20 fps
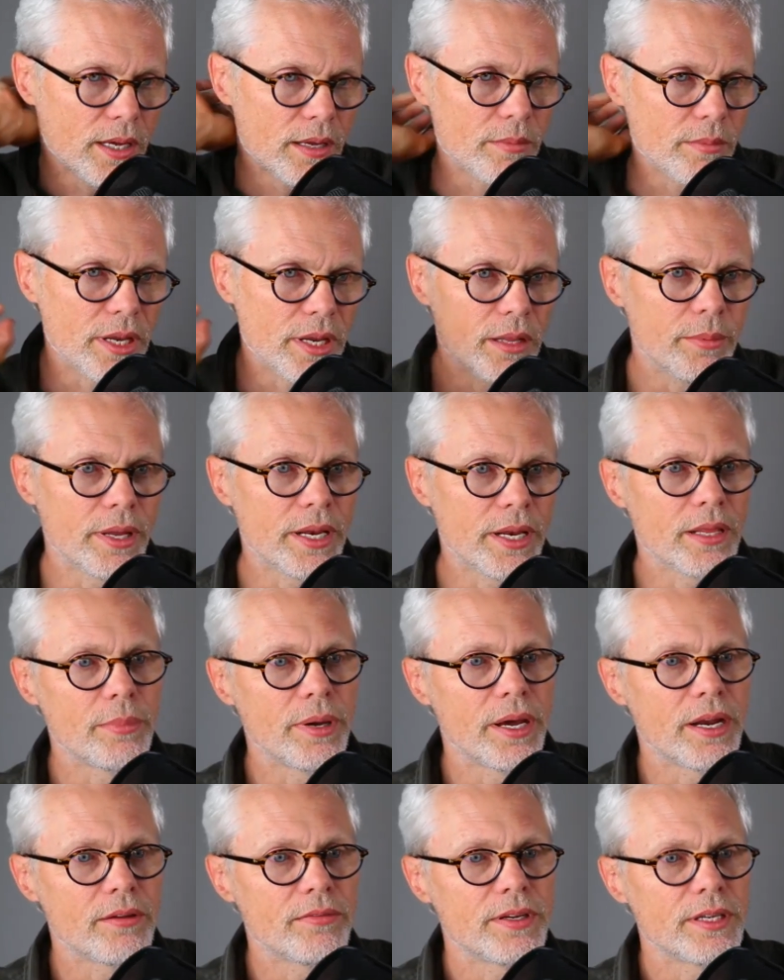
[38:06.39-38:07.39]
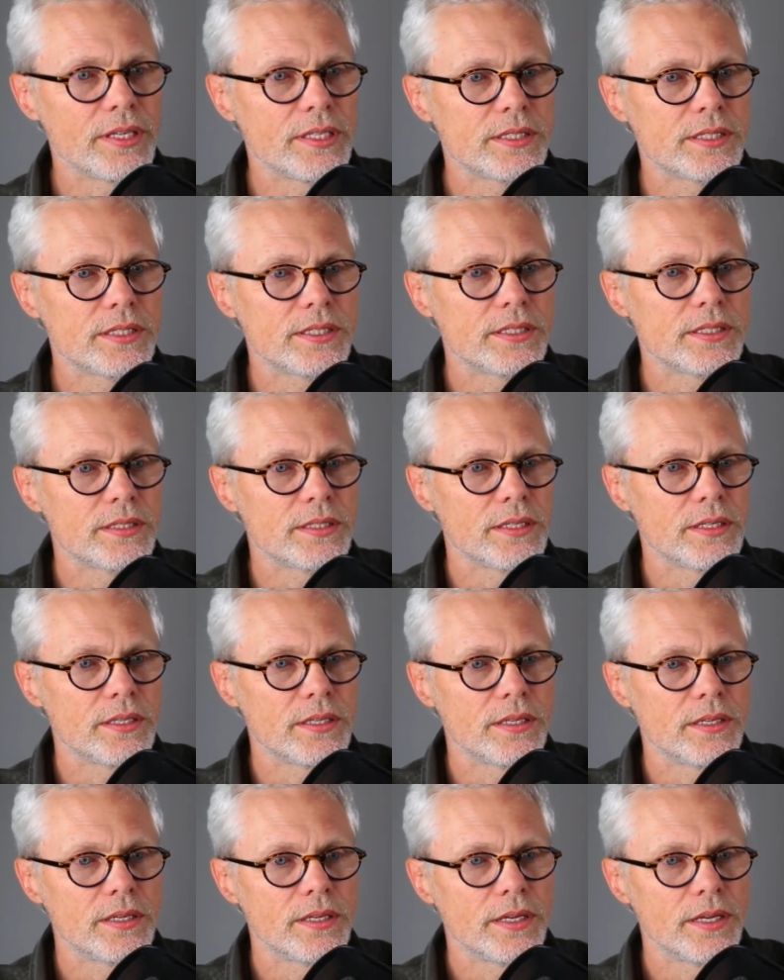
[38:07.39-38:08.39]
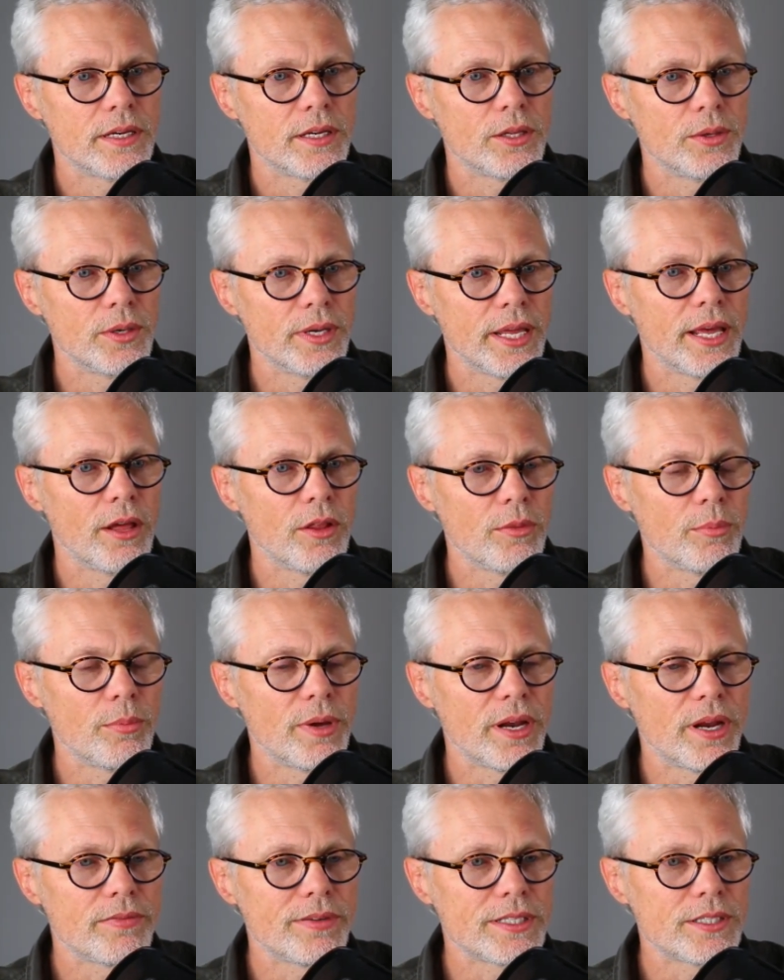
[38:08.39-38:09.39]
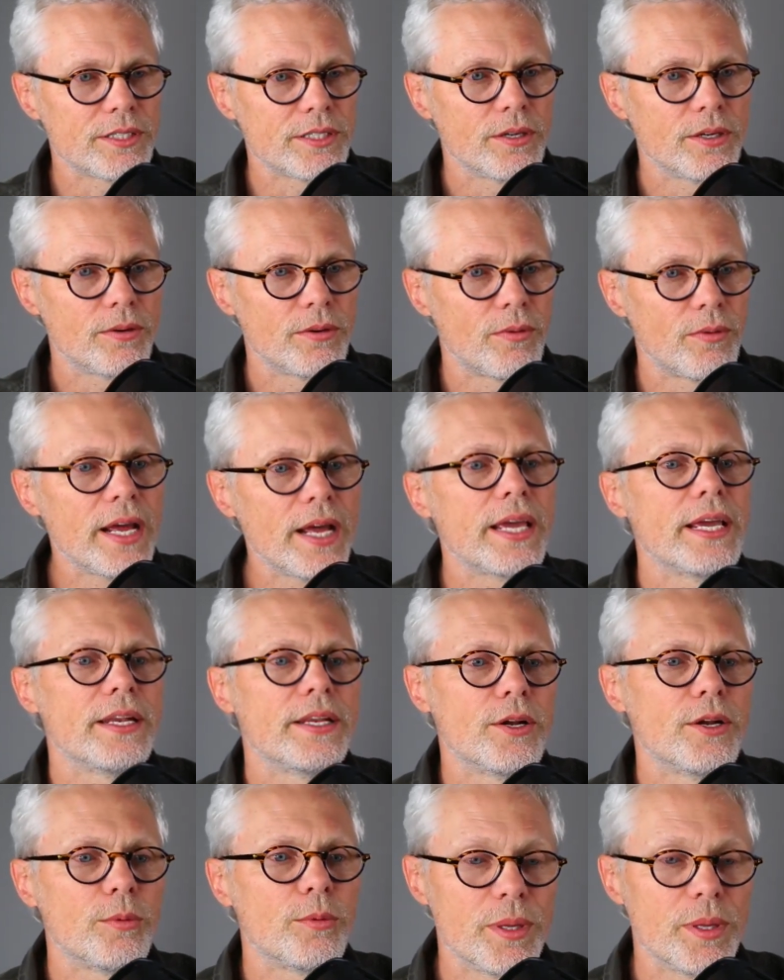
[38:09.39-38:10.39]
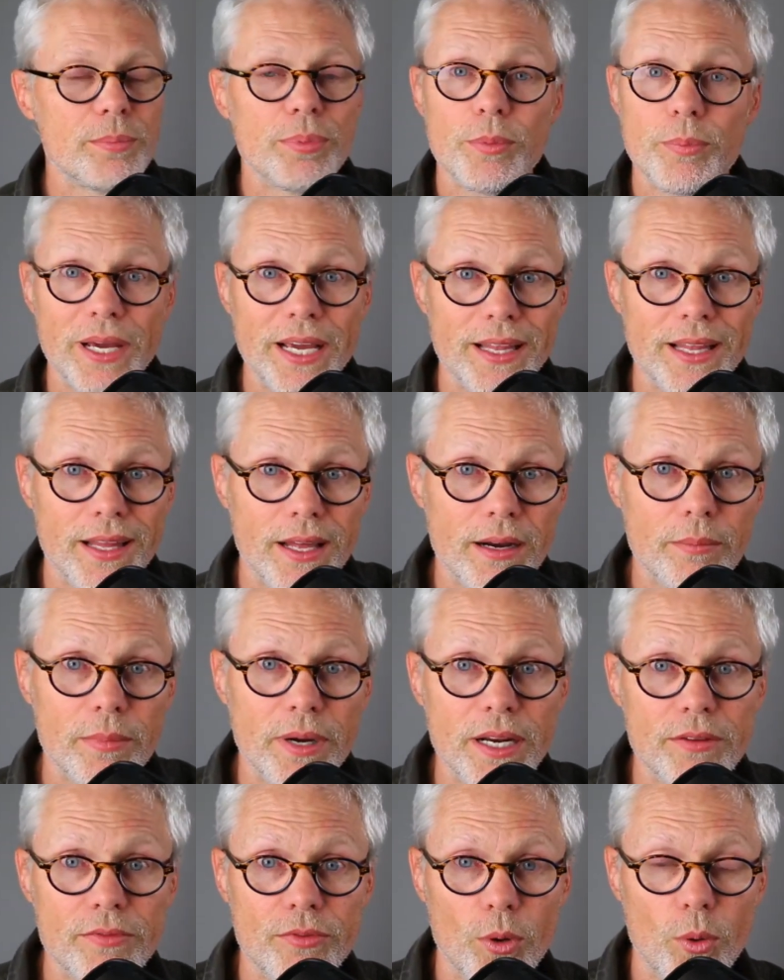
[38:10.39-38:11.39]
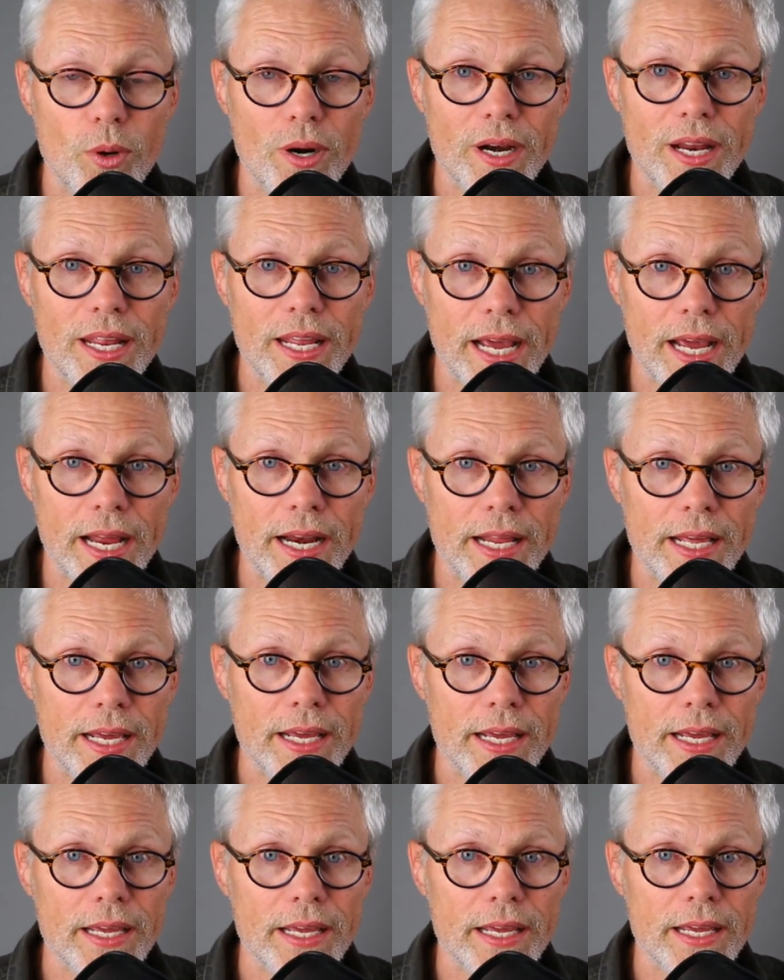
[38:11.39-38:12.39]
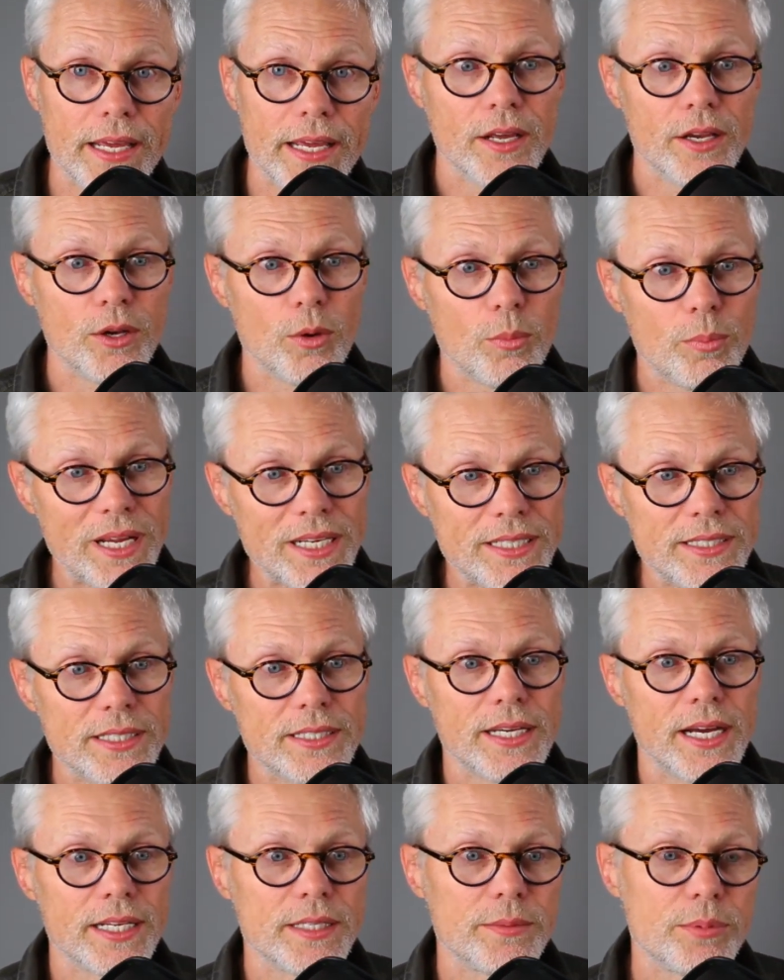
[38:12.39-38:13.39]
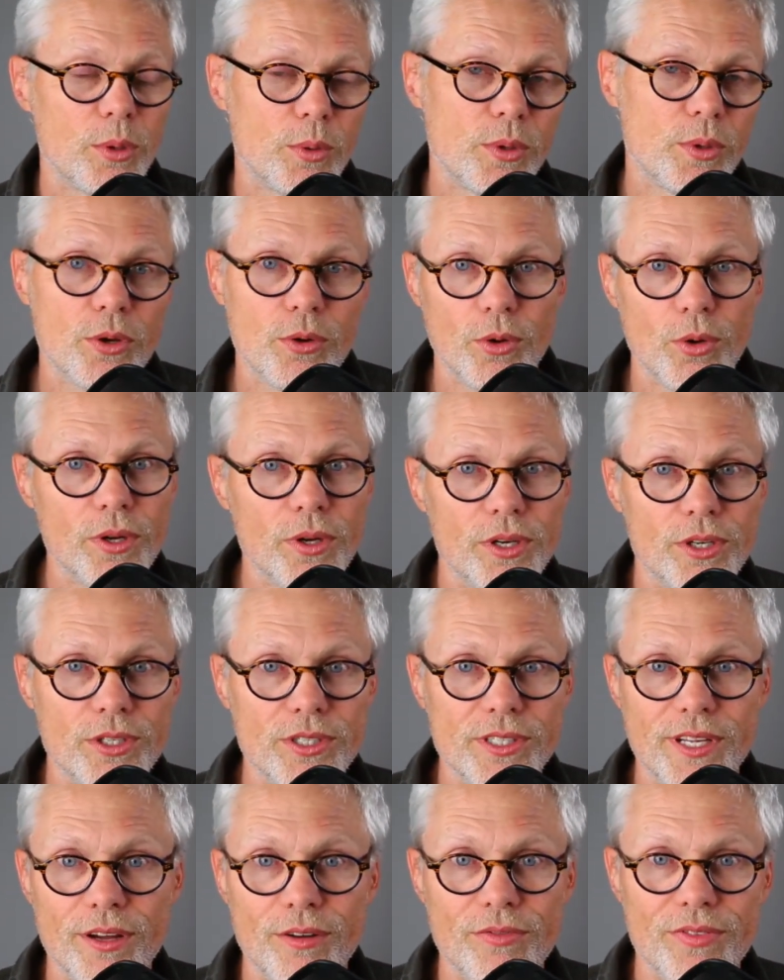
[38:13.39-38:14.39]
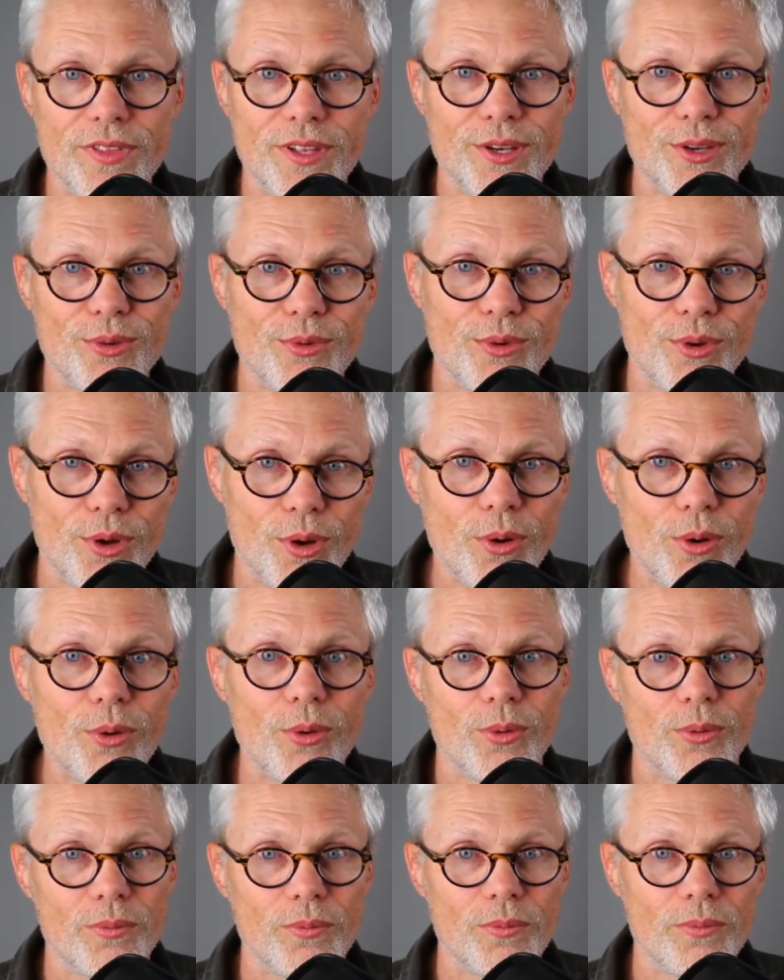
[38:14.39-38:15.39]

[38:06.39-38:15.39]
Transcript: Many, many benefits, including health benefits. Right. You know, people pay a lot of money for organic and no pesticides, but when you grow it yourself, then you know